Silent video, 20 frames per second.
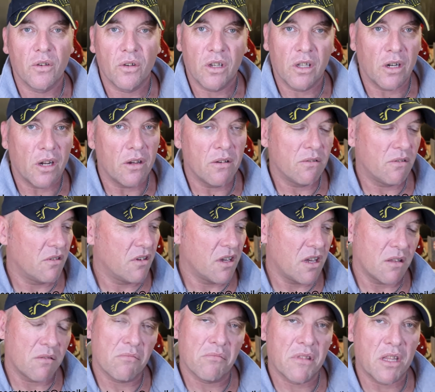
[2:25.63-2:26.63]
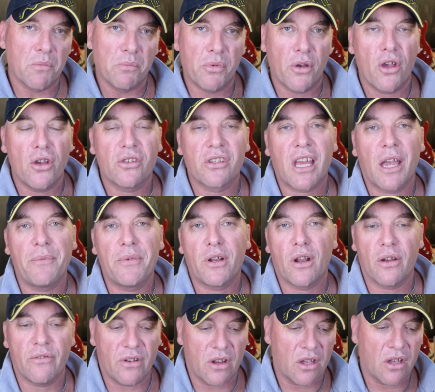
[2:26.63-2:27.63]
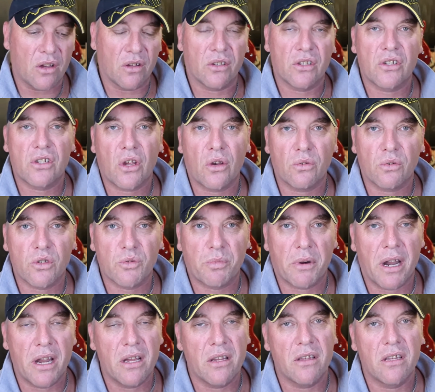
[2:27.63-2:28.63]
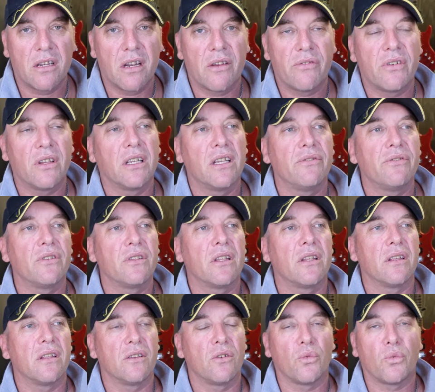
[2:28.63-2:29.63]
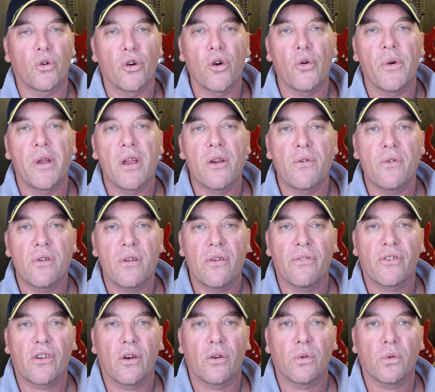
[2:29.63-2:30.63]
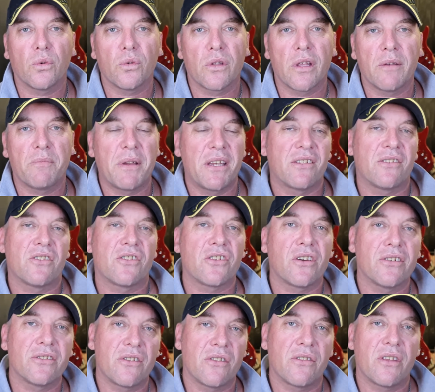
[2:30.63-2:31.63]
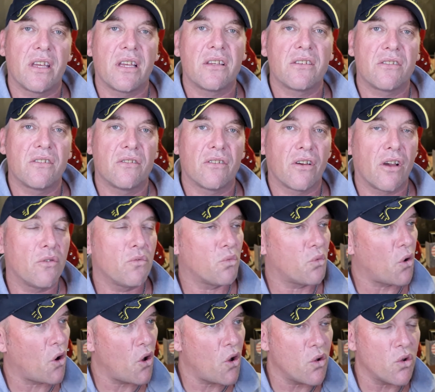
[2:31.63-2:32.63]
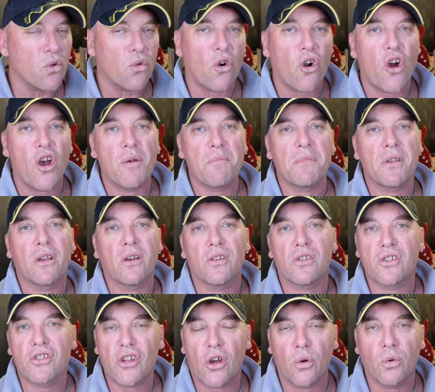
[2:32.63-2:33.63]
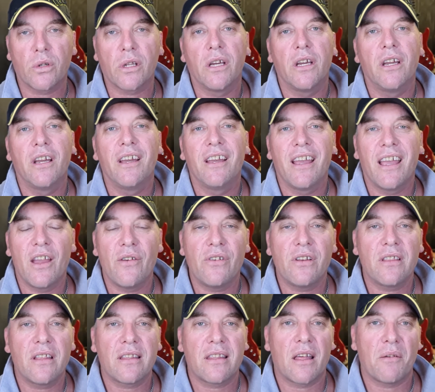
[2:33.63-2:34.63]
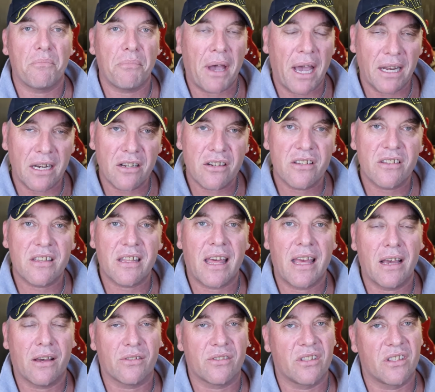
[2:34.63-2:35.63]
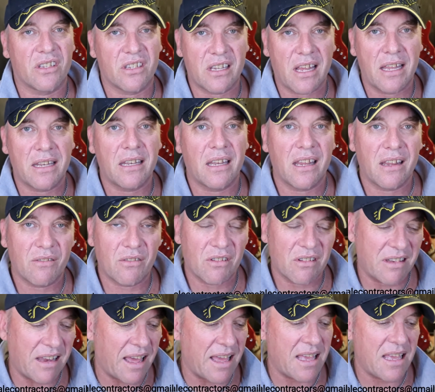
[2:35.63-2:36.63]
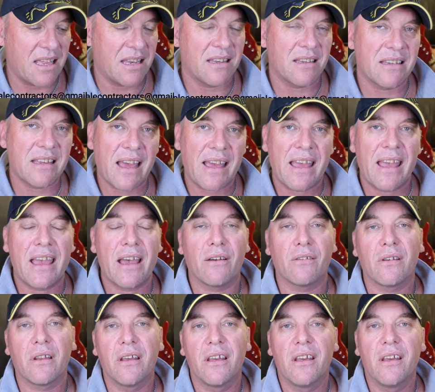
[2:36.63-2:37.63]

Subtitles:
you know, you get birds coming over, you got salt spray, you know, if you live in the rural area, you've got all the pesticides and things, you know, you've got road grime, you got salt, everything that punishes the house, the sun day in, day out,